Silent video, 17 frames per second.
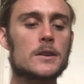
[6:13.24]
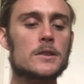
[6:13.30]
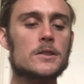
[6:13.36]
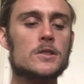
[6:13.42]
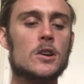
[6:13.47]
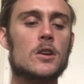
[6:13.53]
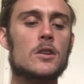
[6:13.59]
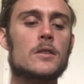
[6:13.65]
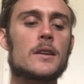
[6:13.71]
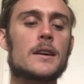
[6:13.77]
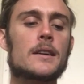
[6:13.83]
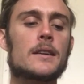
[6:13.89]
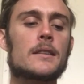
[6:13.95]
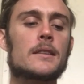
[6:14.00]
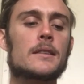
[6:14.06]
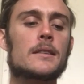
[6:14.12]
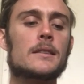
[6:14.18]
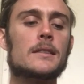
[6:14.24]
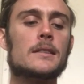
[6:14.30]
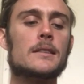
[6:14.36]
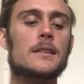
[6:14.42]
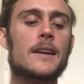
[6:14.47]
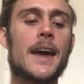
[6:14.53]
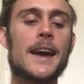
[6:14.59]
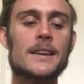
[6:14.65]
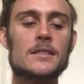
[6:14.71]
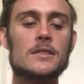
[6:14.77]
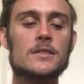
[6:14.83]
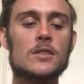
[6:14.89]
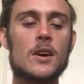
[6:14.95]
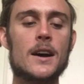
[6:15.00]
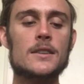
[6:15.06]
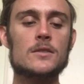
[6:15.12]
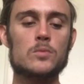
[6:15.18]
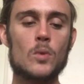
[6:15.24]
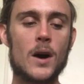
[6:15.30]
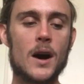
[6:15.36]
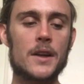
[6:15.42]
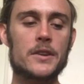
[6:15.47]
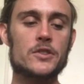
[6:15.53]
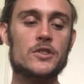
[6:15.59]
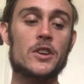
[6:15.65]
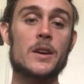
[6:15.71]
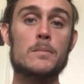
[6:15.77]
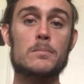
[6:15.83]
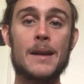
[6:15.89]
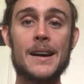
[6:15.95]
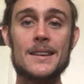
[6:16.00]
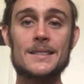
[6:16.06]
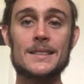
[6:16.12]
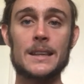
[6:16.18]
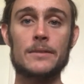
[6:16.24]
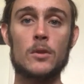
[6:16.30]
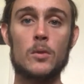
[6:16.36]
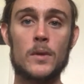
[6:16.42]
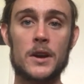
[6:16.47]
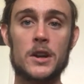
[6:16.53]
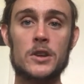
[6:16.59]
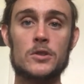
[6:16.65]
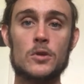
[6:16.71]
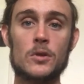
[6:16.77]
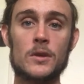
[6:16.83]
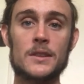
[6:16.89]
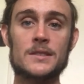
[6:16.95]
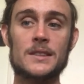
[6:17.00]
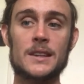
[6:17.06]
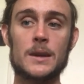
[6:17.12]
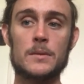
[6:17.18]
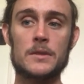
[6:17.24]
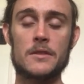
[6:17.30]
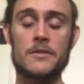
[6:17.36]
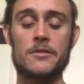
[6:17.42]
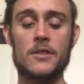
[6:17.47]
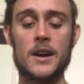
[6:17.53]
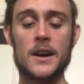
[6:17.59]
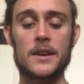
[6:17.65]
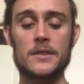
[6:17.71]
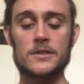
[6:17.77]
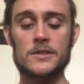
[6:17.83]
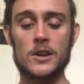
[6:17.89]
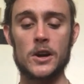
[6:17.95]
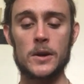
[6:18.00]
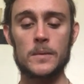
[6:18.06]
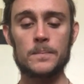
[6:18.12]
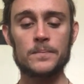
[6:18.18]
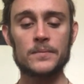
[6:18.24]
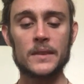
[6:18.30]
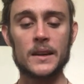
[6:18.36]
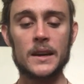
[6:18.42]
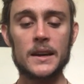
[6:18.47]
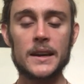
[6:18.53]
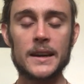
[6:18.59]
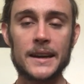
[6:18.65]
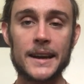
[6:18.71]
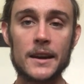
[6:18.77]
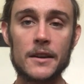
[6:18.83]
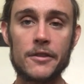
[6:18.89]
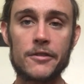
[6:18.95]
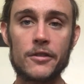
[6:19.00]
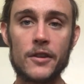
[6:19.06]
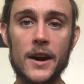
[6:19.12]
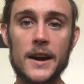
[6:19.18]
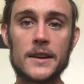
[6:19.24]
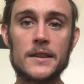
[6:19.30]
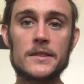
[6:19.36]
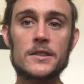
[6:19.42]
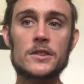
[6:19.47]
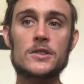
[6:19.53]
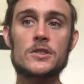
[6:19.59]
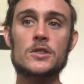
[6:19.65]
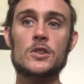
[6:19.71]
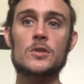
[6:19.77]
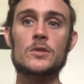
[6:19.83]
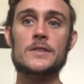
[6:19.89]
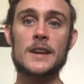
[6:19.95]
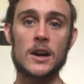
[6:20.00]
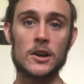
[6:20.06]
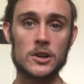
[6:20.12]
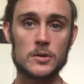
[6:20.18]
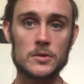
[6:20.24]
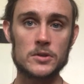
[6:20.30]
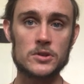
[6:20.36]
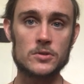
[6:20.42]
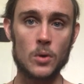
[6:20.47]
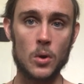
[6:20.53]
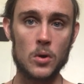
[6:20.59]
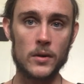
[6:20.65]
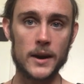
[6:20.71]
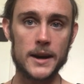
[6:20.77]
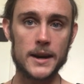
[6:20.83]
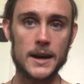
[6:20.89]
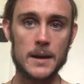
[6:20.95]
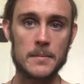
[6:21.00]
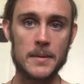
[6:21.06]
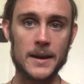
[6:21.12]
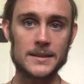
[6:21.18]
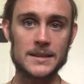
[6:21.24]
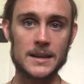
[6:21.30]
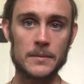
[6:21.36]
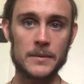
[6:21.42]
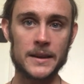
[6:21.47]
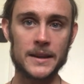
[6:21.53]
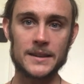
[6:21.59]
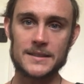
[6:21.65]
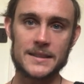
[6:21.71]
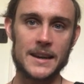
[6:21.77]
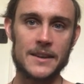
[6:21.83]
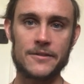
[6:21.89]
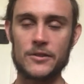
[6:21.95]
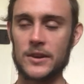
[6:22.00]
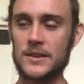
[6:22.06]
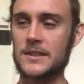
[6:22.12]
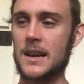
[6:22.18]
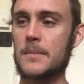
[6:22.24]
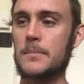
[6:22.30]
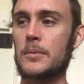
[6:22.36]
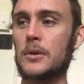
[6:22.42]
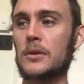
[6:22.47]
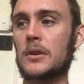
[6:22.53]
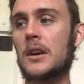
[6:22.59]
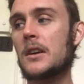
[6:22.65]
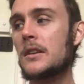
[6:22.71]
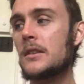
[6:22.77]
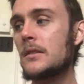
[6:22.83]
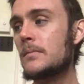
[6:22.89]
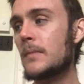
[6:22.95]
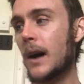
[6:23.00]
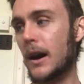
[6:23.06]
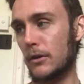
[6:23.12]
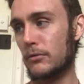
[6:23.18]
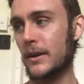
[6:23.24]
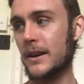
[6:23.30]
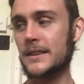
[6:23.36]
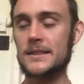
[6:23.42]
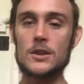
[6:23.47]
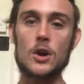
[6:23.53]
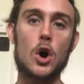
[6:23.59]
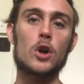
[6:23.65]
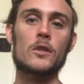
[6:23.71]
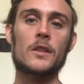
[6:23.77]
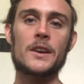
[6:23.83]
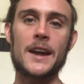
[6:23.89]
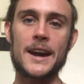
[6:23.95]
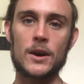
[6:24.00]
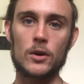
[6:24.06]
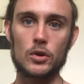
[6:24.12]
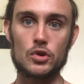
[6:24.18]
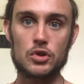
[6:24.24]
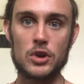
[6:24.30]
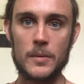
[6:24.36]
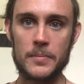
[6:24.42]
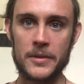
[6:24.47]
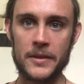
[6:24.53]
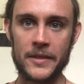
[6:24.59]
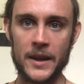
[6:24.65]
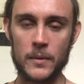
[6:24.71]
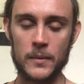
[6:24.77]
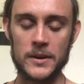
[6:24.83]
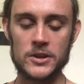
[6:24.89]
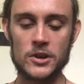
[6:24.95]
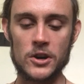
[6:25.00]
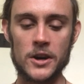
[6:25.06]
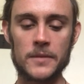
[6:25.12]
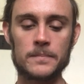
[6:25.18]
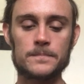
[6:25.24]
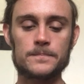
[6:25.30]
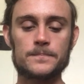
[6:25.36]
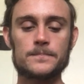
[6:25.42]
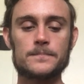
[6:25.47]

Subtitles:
So exercise 1 is you can practice level 1 and 2 listening with a friend. So get a friend to tell you a story about something, say for example, a recent holiday or trip that they went on.